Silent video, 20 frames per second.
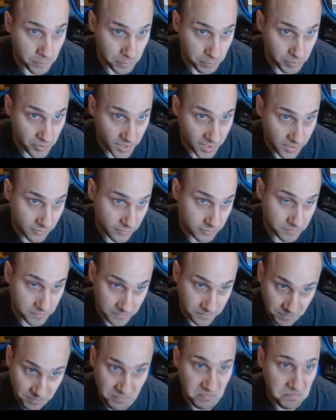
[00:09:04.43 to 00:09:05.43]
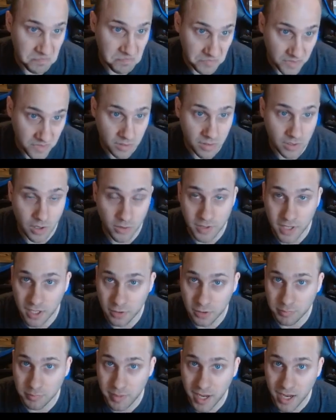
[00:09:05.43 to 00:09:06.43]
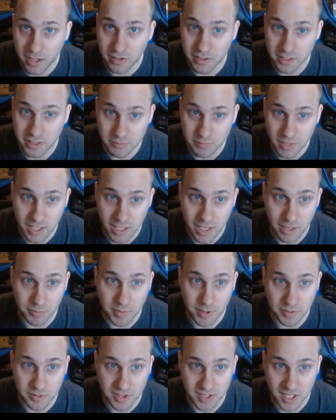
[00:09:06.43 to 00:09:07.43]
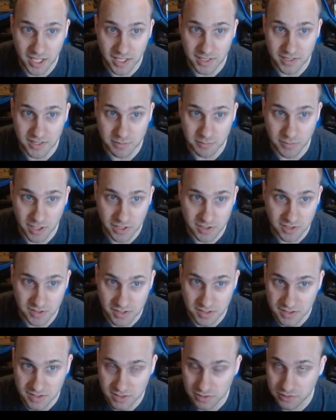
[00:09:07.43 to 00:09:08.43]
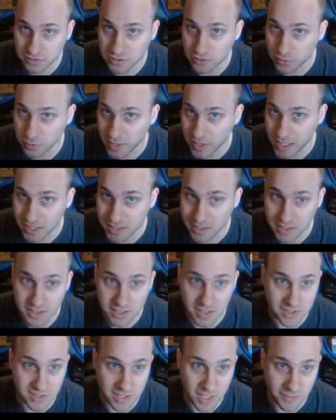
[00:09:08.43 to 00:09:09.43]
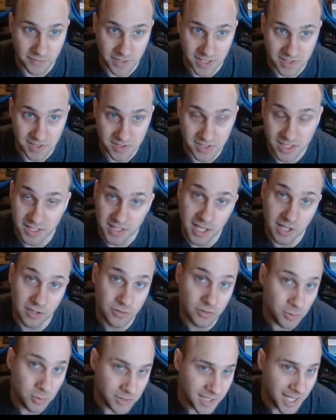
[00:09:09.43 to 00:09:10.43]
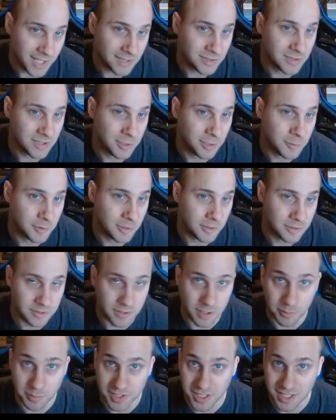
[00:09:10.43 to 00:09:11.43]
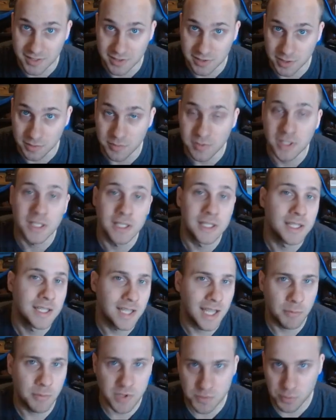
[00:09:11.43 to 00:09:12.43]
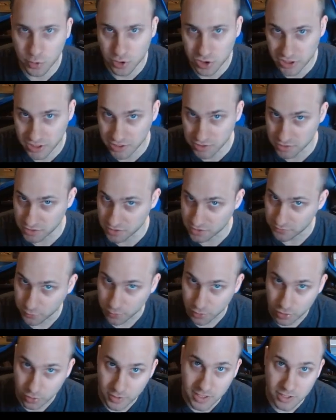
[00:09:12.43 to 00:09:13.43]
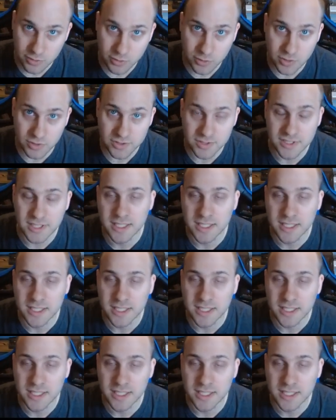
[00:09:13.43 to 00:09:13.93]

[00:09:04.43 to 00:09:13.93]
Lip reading: But, you know, now your Pally may not be able to tank as much because he's still two-handing. He doesn't have the AC, and now 2 attacks are coming against him. That means more chances for criticals.